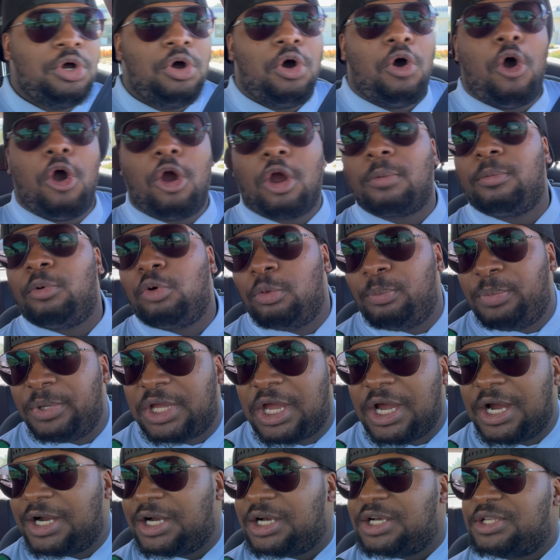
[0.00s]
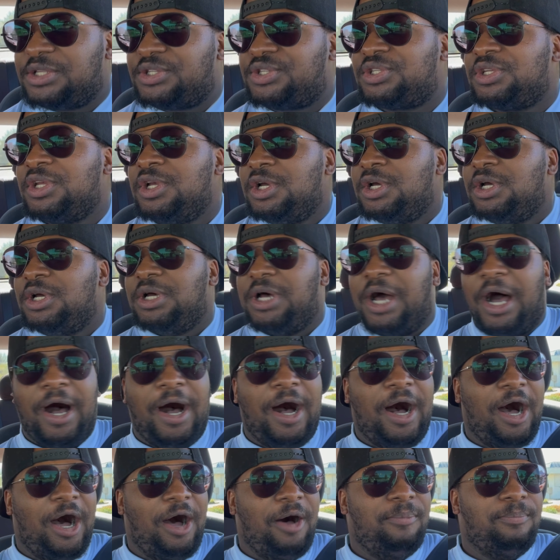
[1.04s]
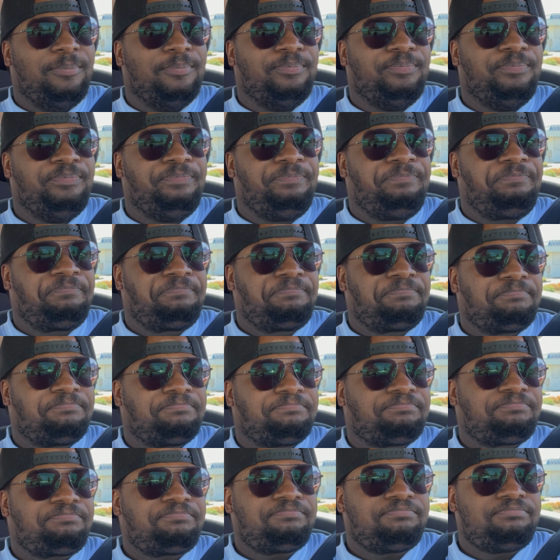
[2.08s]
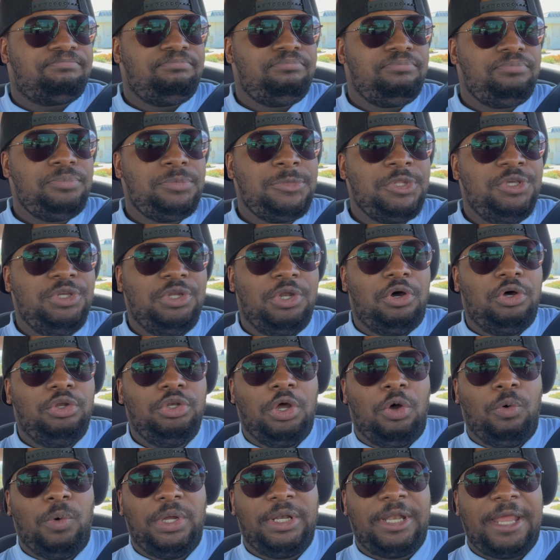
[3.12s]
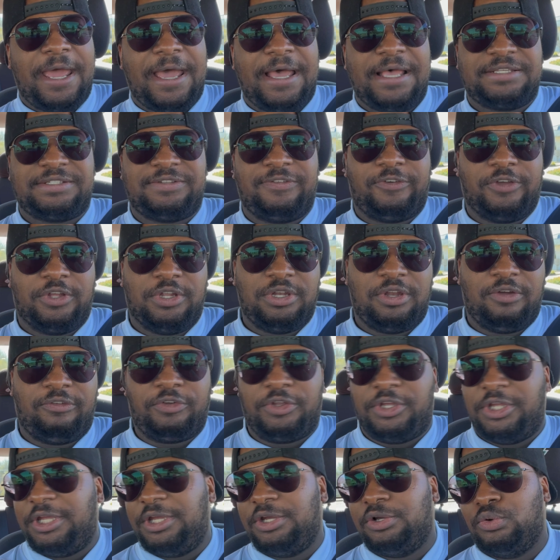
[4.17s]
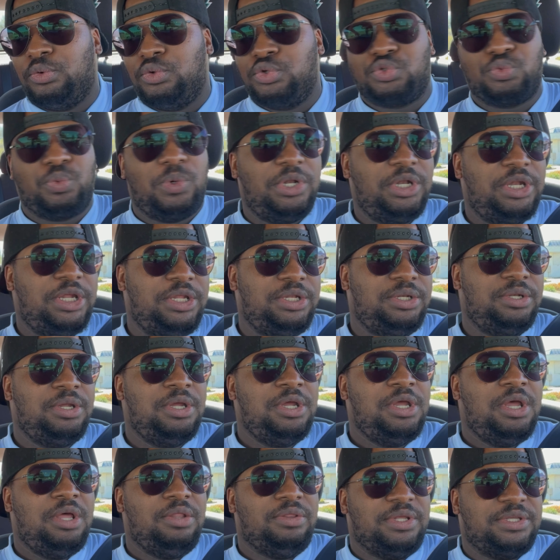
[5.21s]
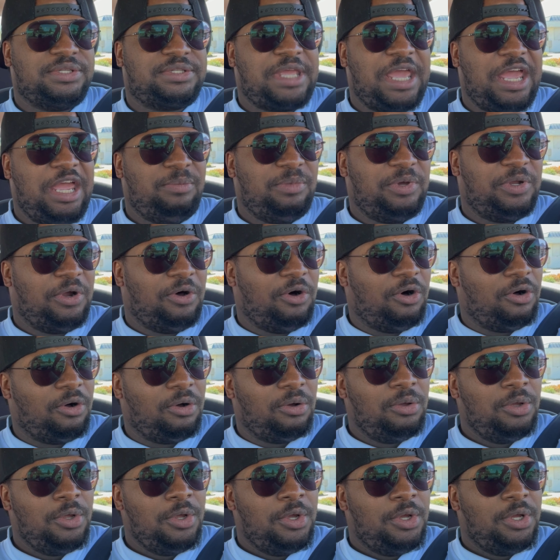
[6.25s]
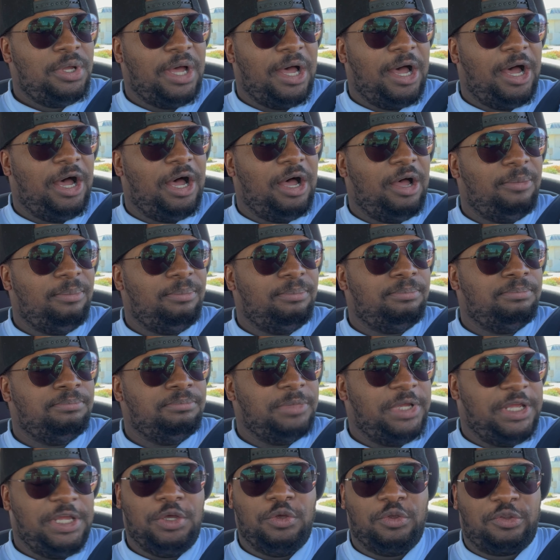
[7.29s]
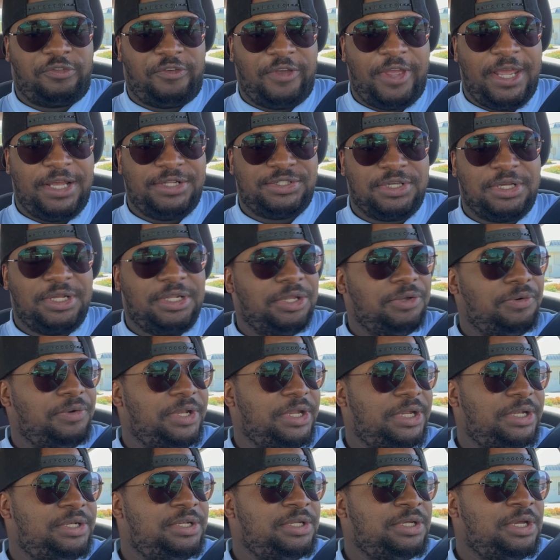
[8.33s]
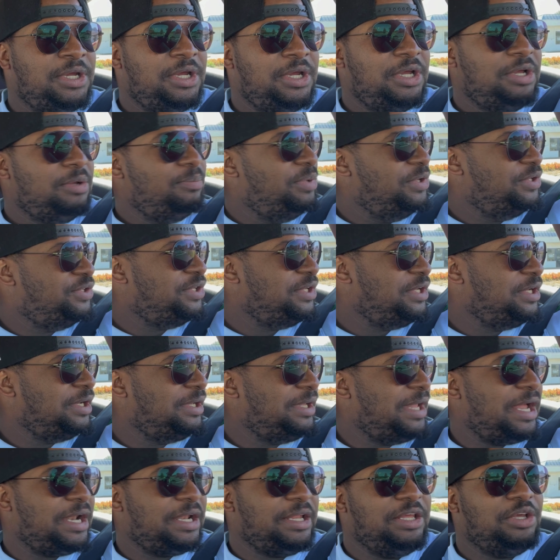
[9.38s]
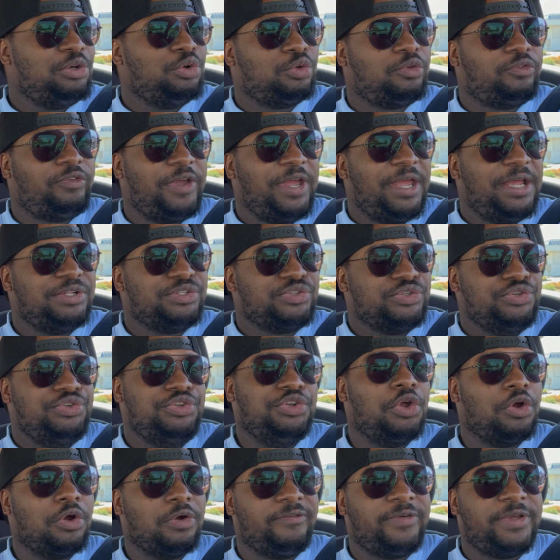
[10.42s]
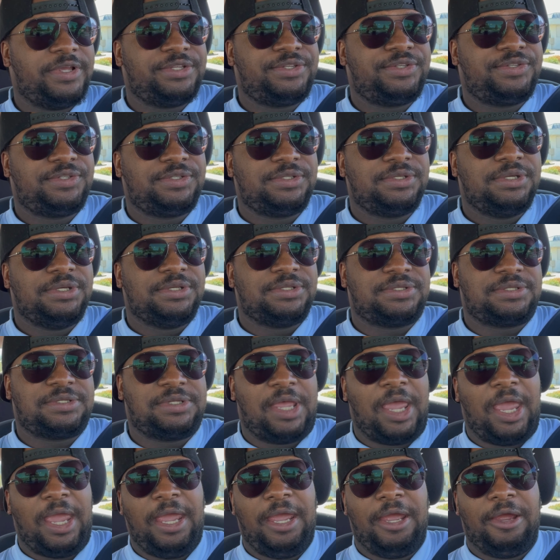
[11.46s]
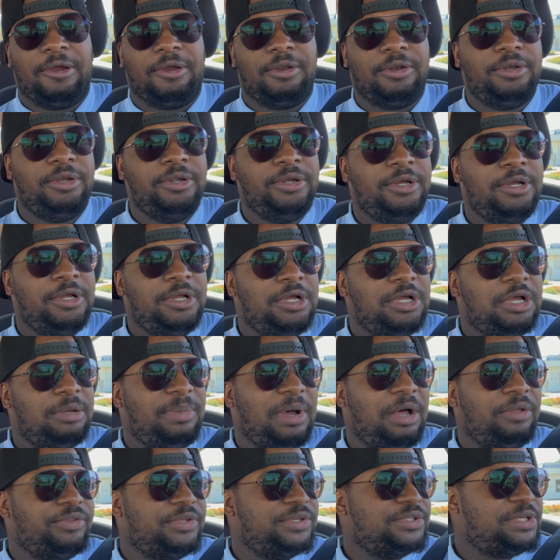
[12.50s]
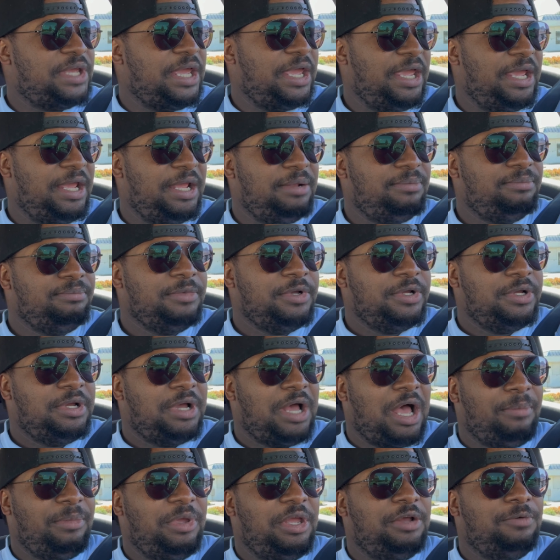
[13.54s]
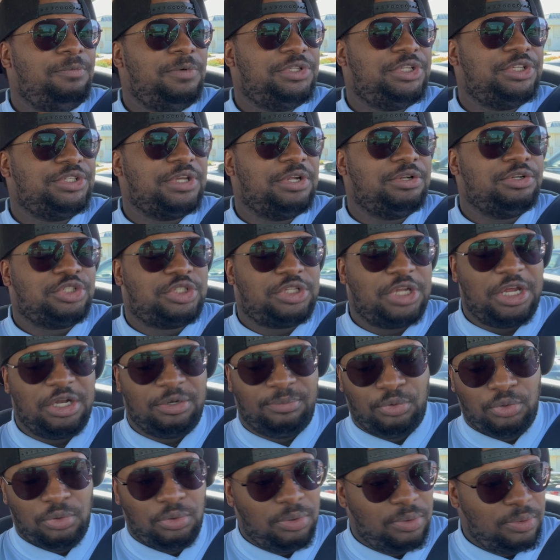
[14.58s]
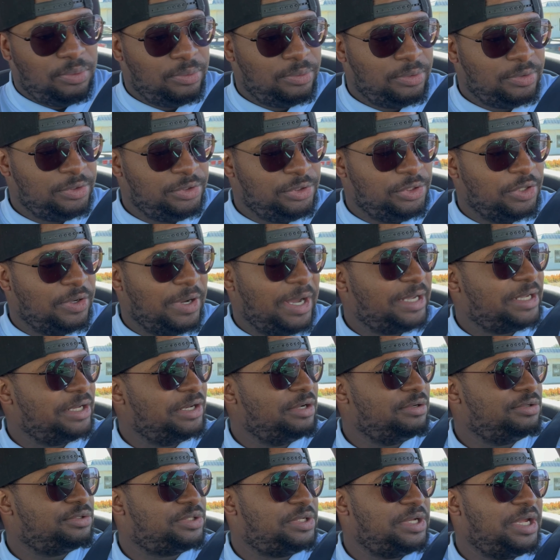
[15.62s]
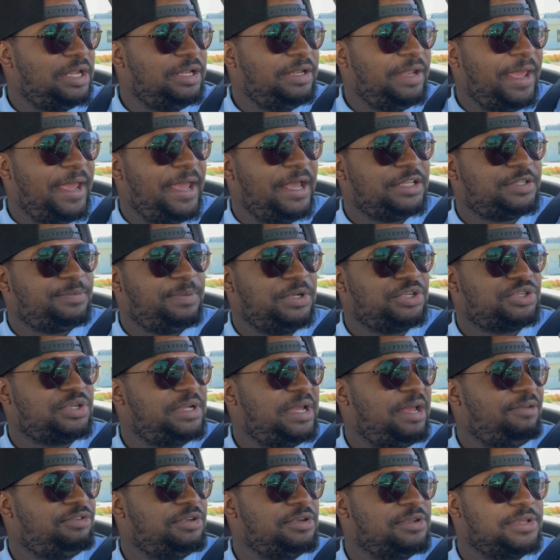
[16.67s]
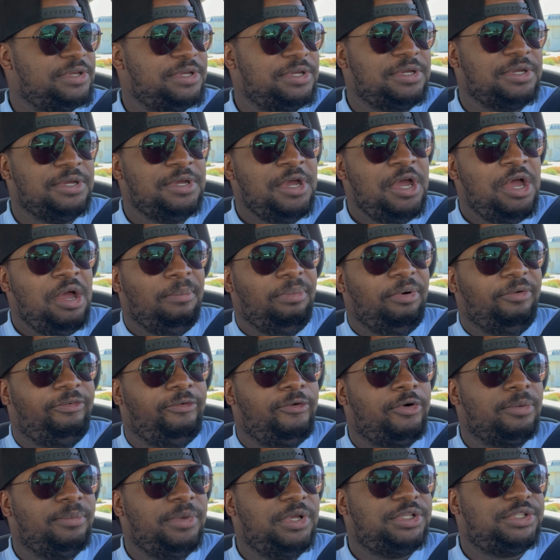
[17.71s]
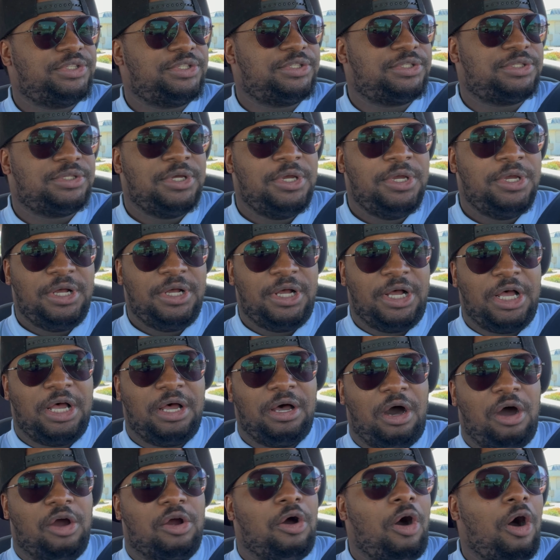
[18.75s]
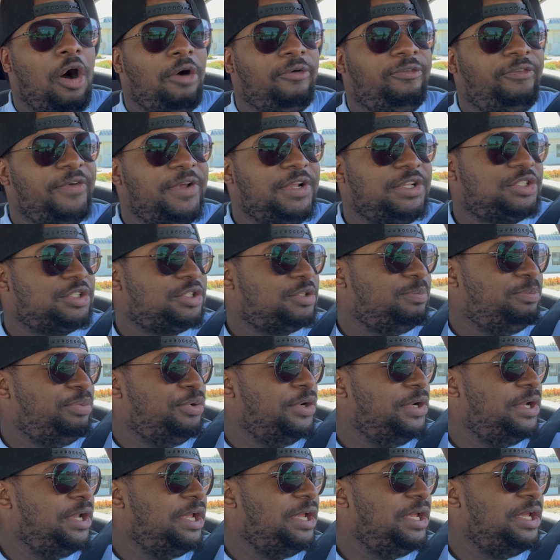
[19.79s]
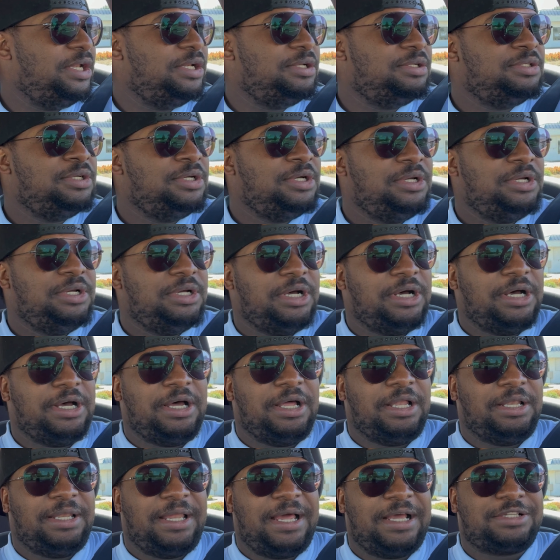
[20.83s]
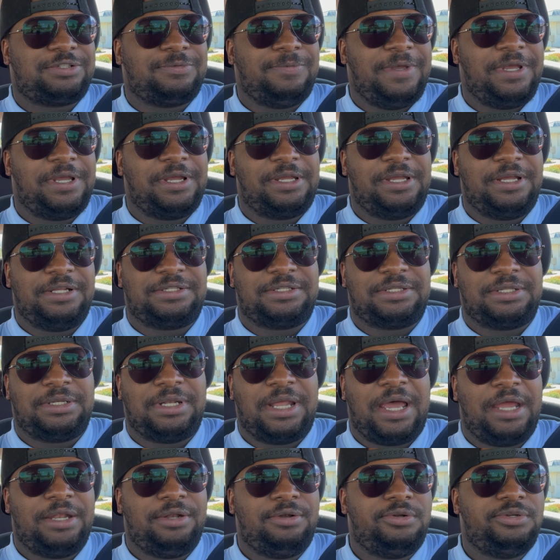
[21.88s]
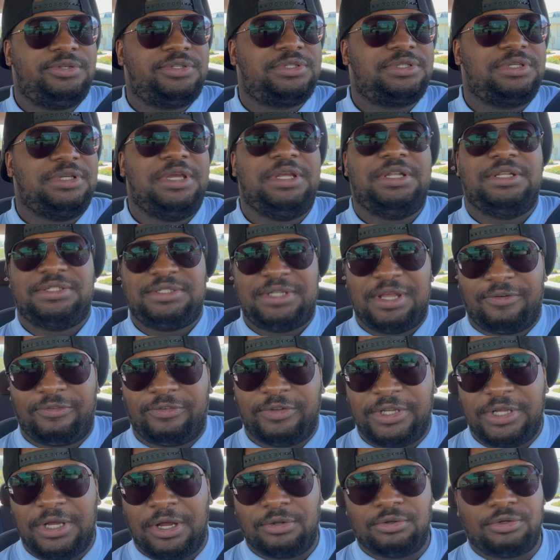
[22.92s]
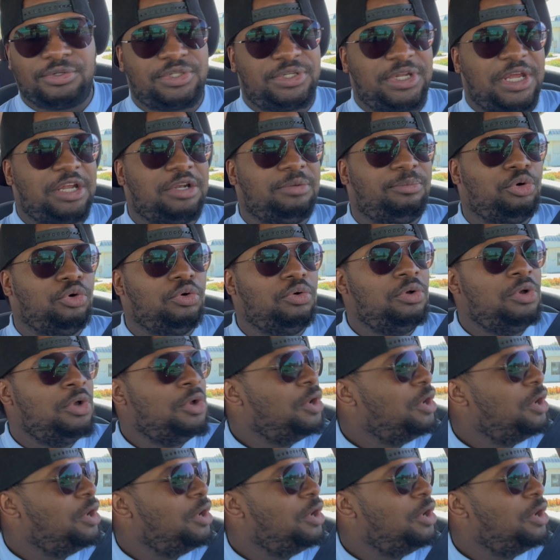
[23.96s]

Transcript: Horrible because um, you know no one has the Philadelphia Eagles winning this game at all. Um, Eagles fans included. Been seeing a lot of Eagles fans nervous, scared about this game. I mean, which is understandable. You know, I can understand that, especially after the performance uh, our offense put in uh, last week against the Niners. It is definitely understandable.